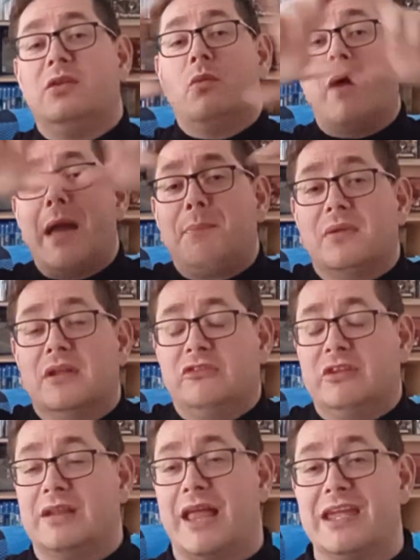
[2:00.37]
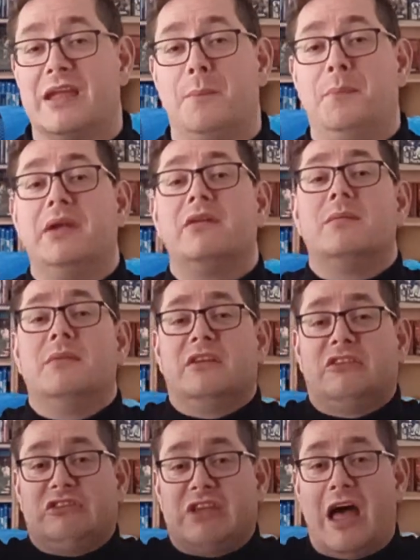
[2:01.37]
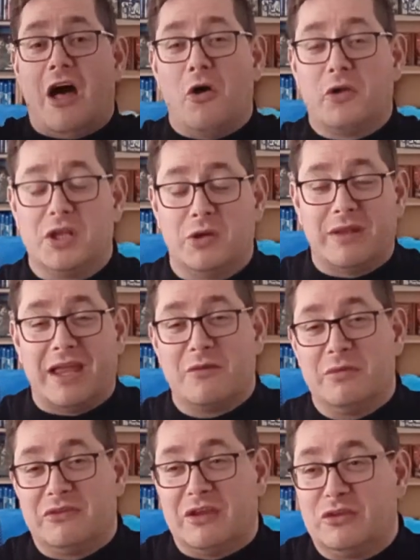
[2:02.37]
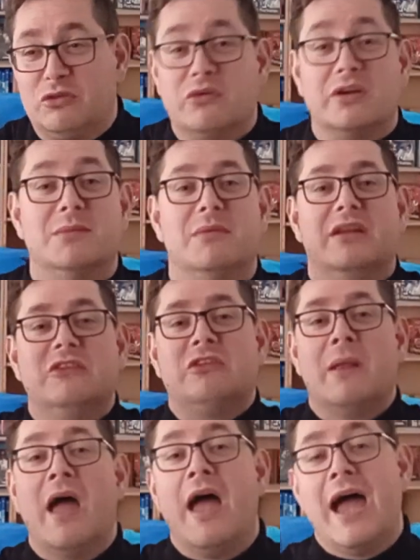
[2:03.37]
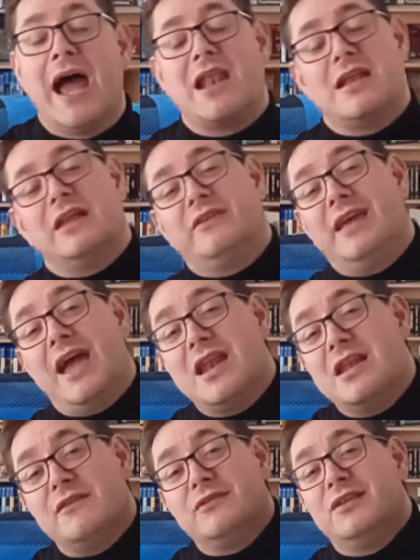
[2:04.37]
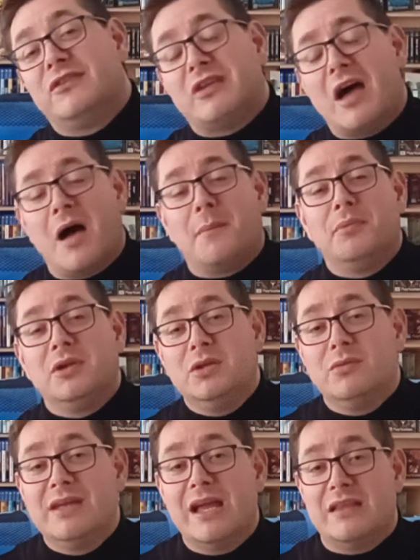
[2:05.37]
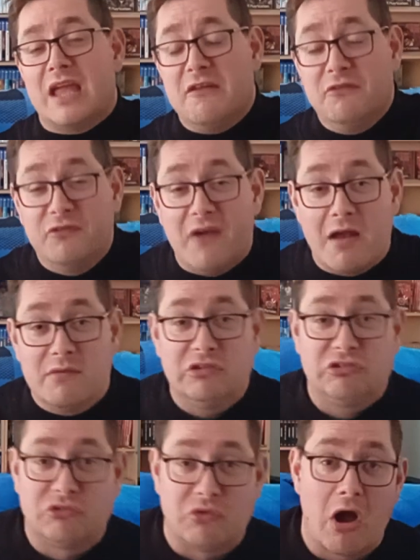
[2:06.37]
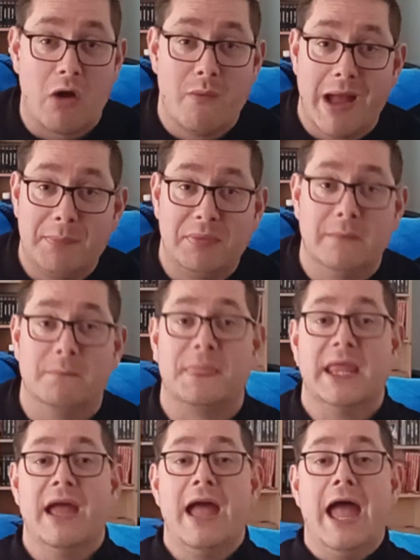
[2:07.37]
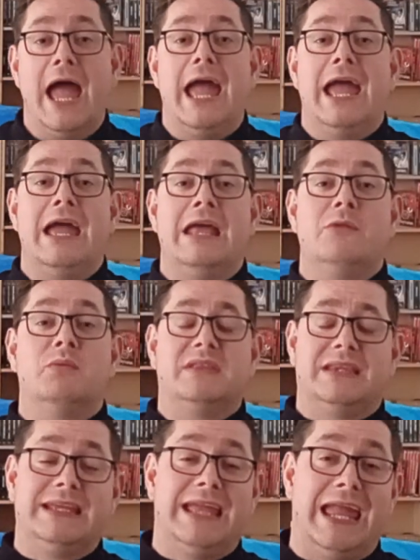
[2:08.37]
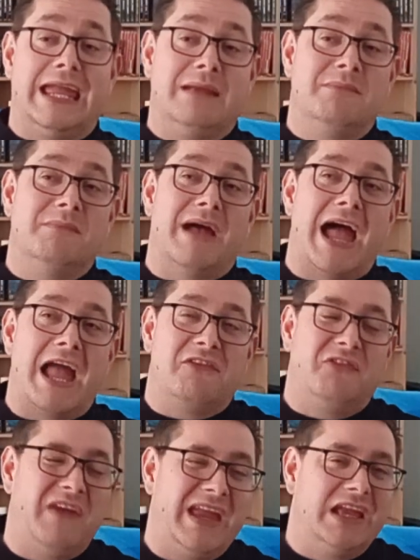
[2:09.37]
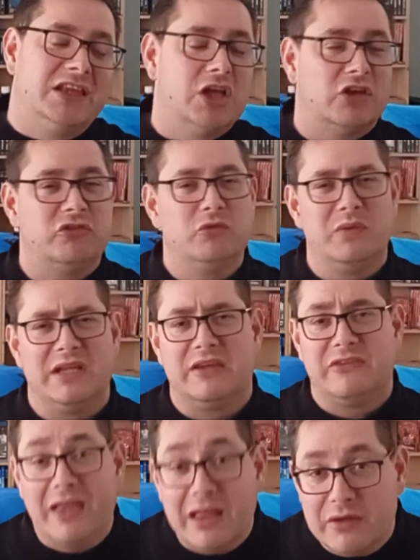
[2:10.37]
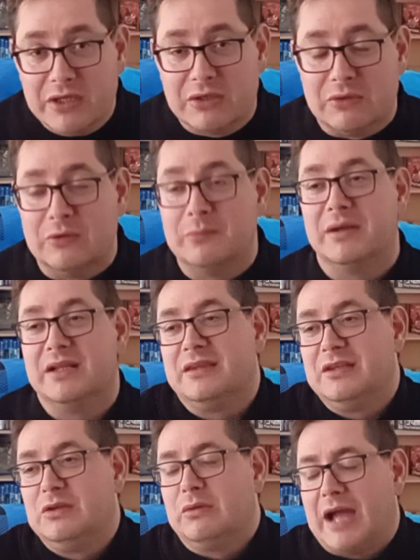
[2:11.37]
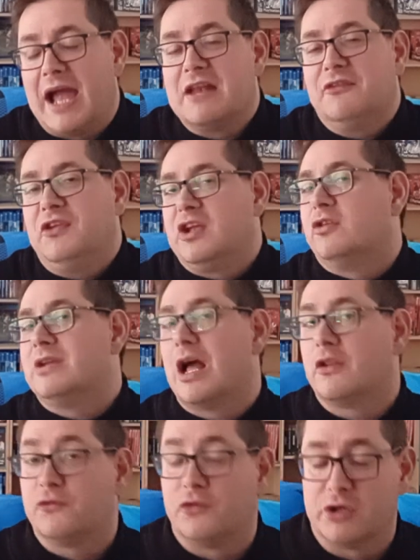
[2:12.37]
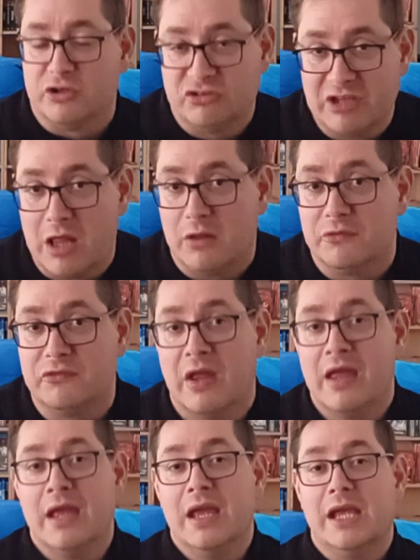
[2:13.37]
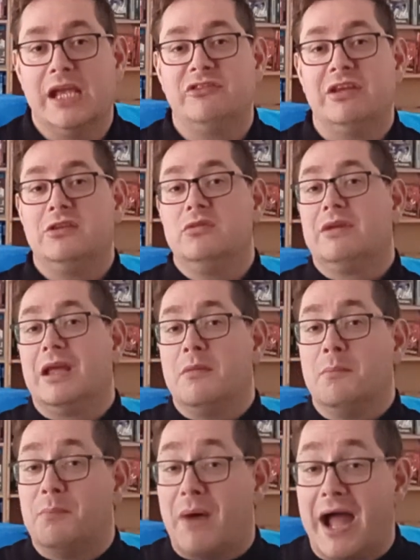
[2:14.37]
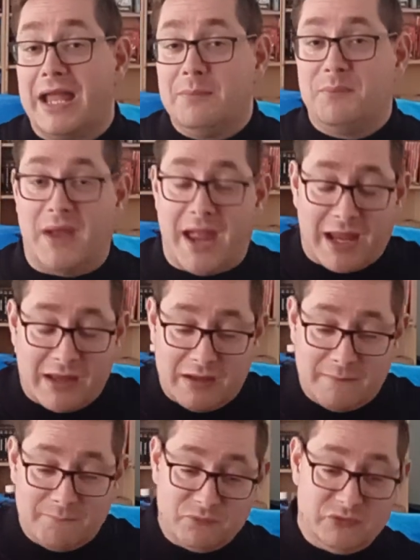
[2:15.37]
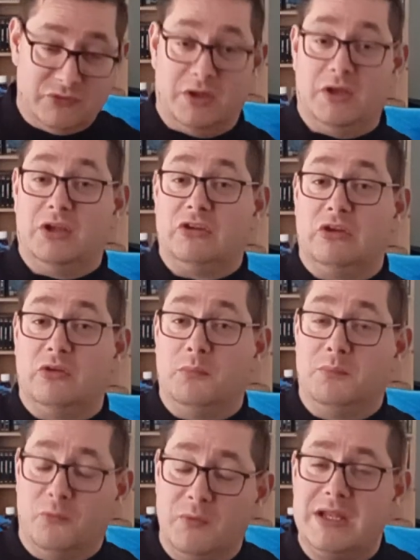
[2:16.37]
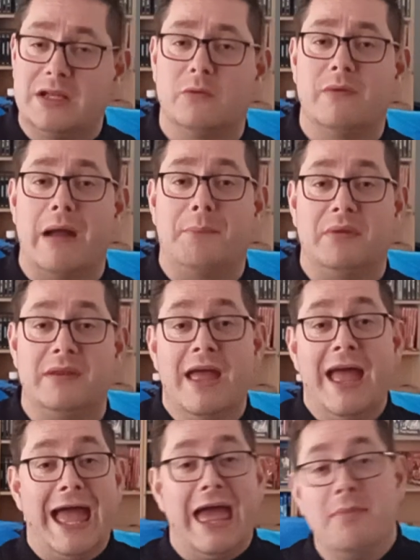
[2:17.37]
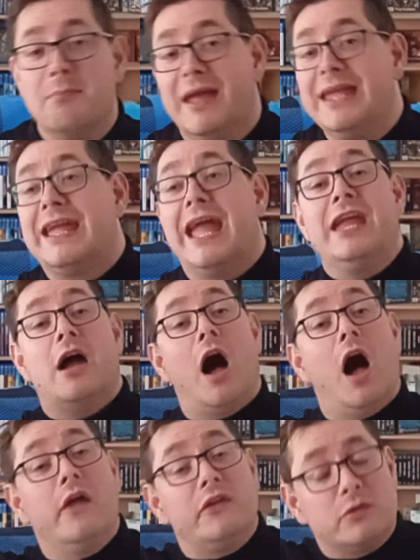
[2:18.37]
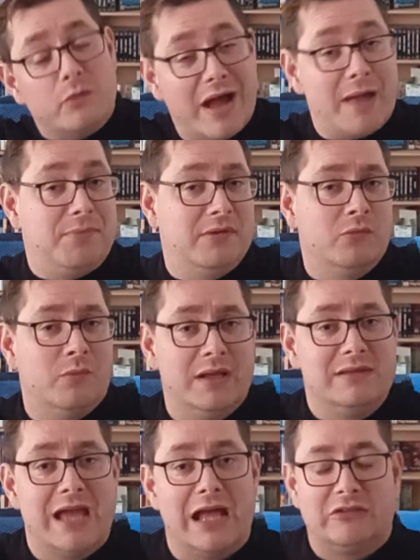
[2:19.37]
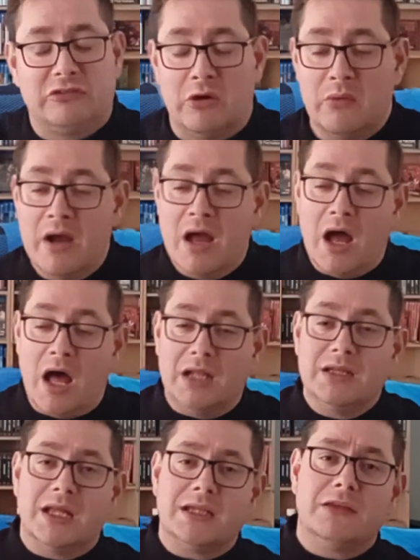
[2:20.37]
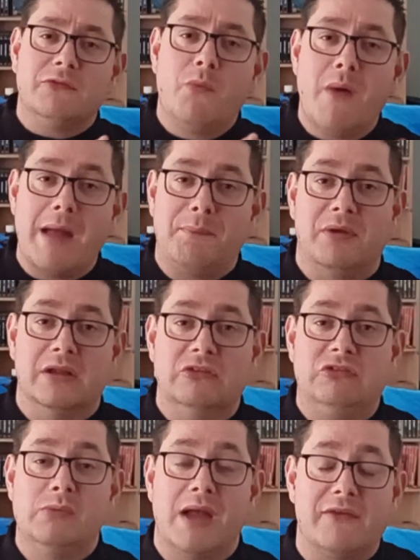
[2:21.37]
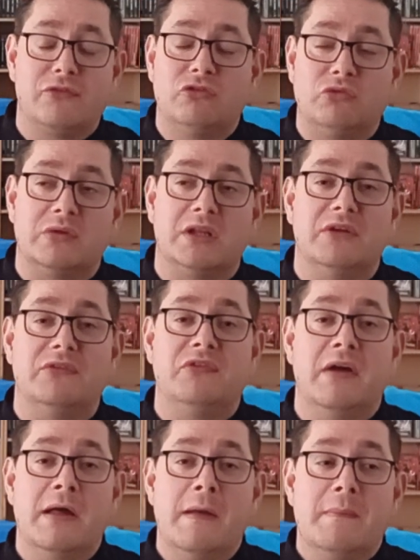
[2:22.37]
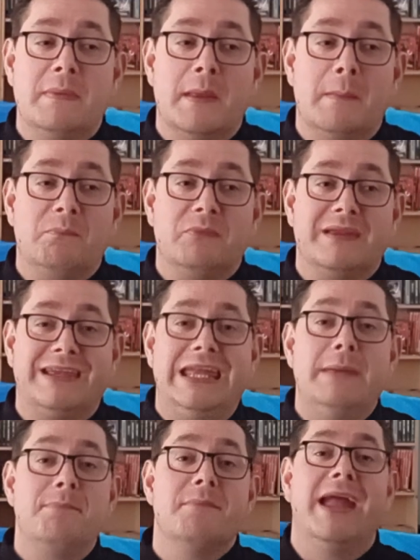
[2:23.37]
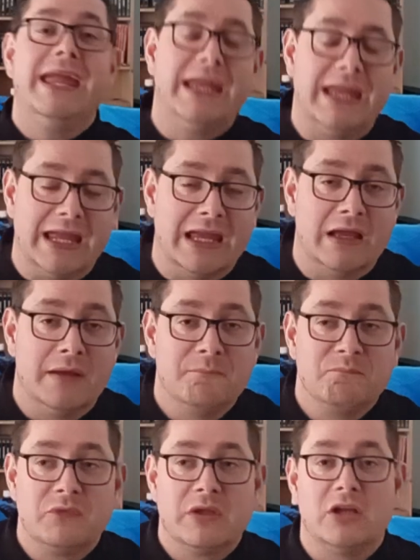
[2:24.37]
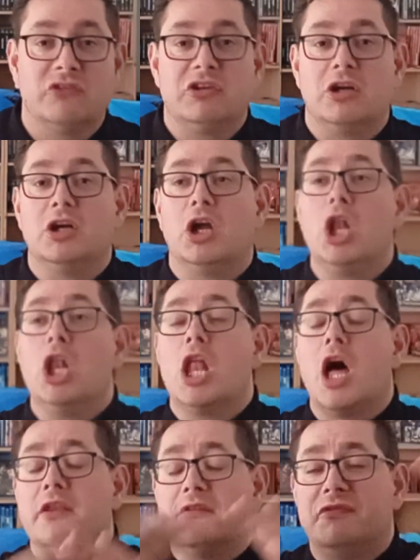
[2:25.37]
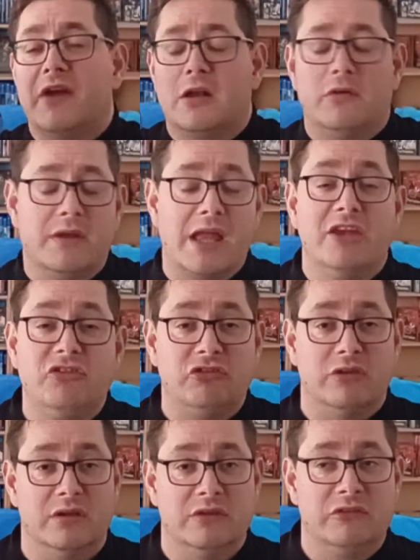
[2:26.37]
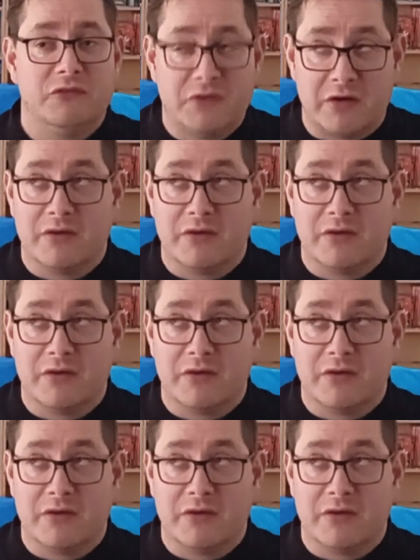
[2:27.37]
the weapons in like a pyramid style, like with the tournaments. And then at the end of the top, you get a very strong weapon. And what the game, I think, doesn't really tell you, but you kind of figure it out for yourself, is that you can buy back the weaker weapon and make a other weapon with that. So a lot of weapons you have to sort of keep making because there are a lot of variations